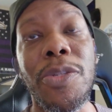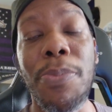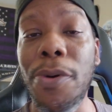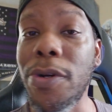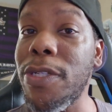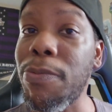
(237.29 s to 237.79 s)

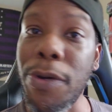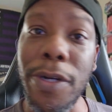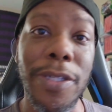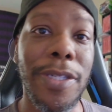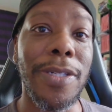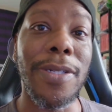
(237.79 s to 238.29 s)
sports
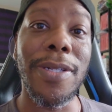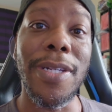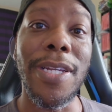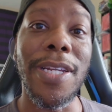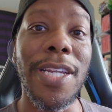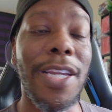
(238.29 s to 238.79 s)
person,
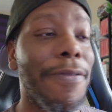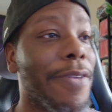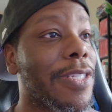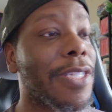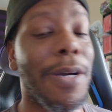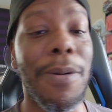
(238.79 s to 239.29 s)

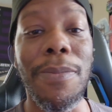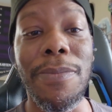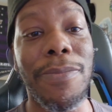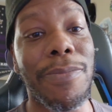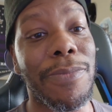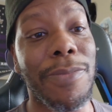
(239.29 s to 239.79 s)
even
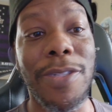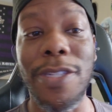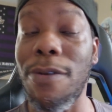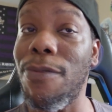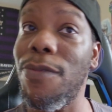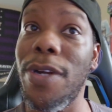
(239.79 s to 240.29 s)
some
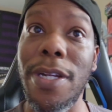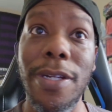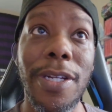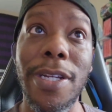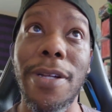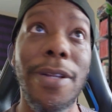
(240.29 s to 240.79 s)
some
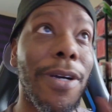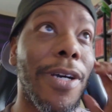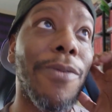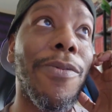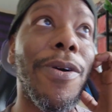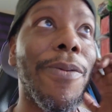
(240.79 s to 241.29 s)

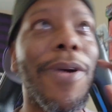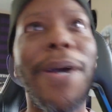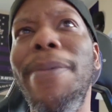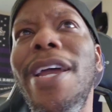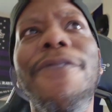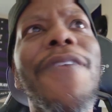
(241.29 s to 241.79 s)
uh,
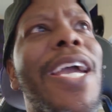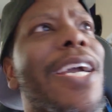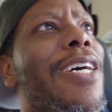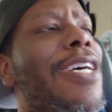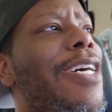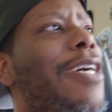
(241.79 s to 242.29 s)
matter of
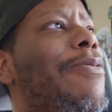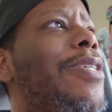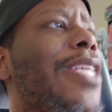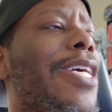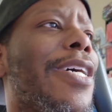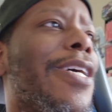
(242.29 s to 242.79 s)
fact, uh,
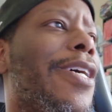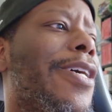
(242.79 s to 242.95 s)
what's that?